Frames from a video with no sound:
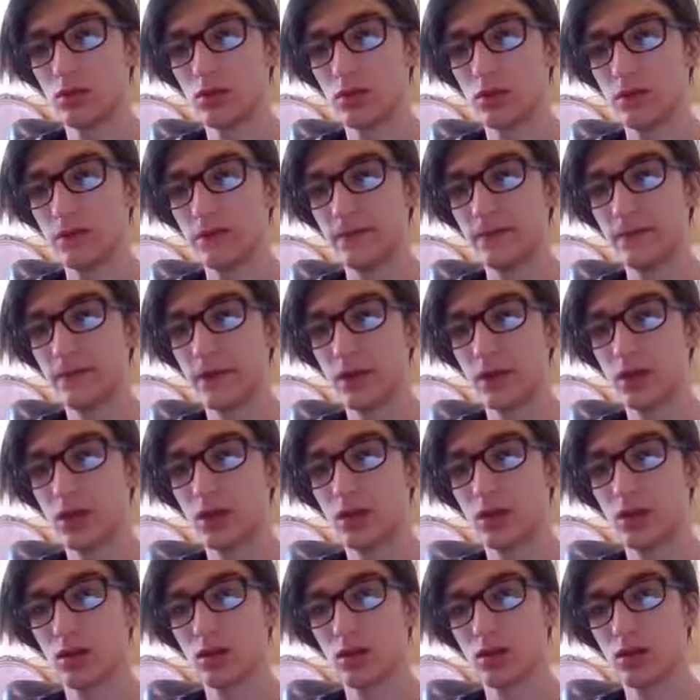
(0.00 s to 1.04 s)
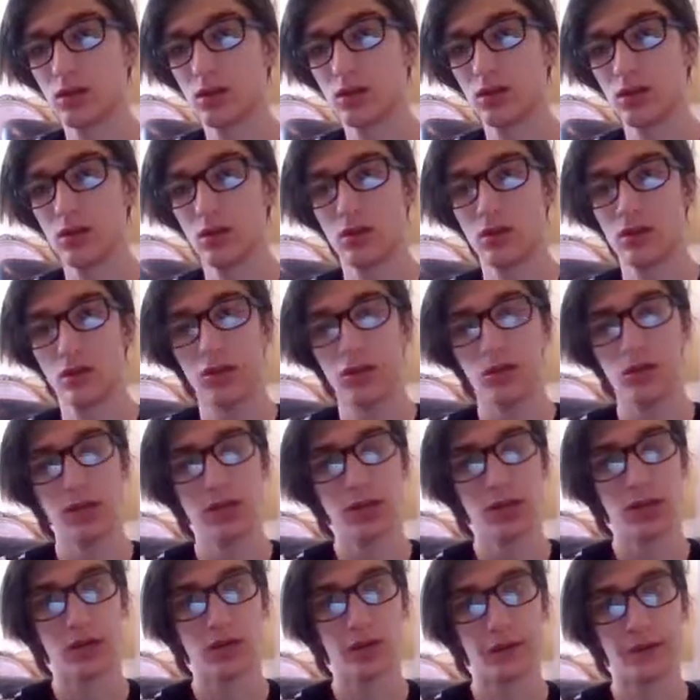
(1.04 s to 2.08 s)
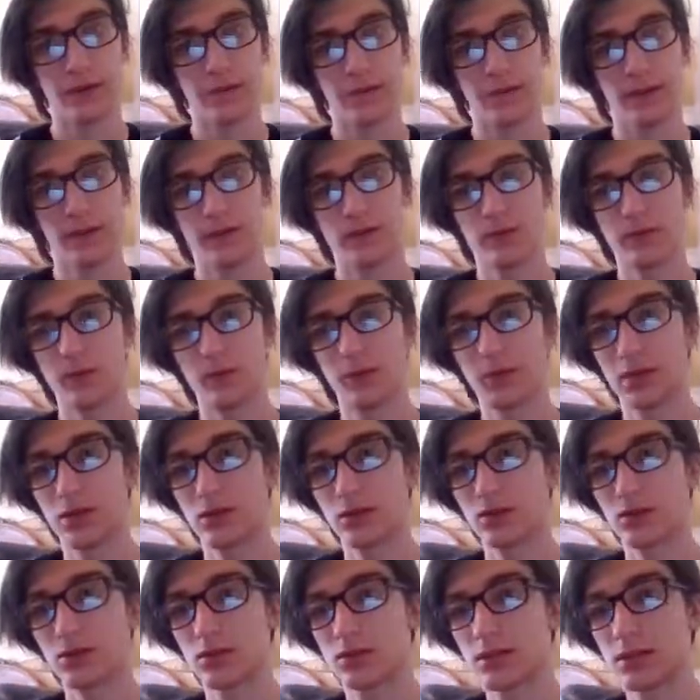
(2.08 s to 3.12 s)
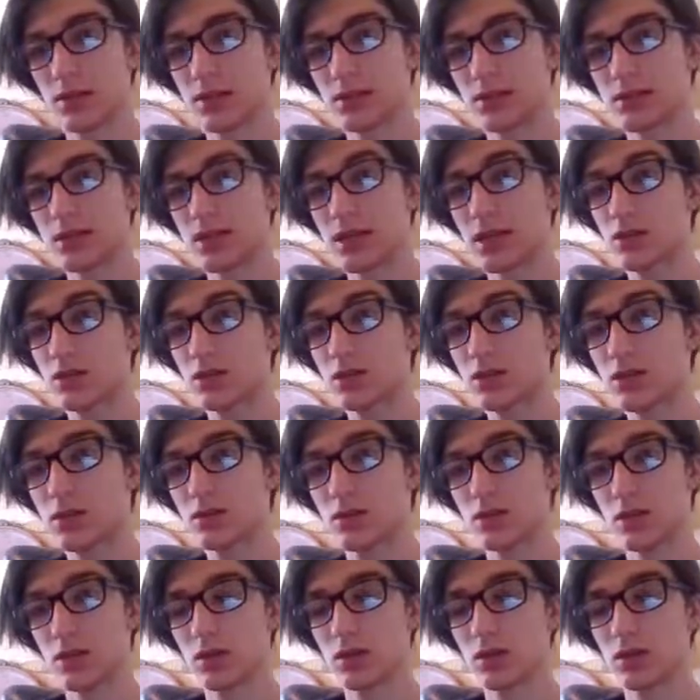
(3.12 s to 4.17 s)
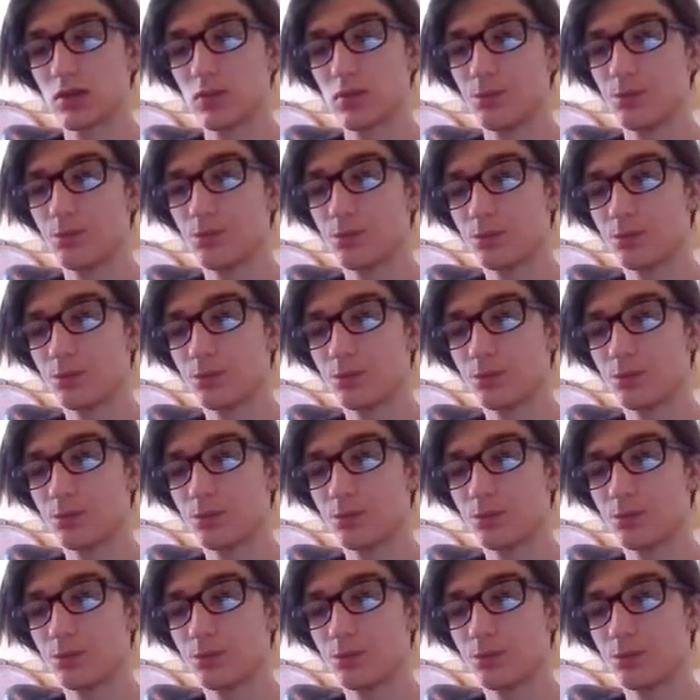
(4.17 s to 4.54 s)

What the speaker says: Comfey. Leading Comfey would be interesting, because he actually goes Kyurem.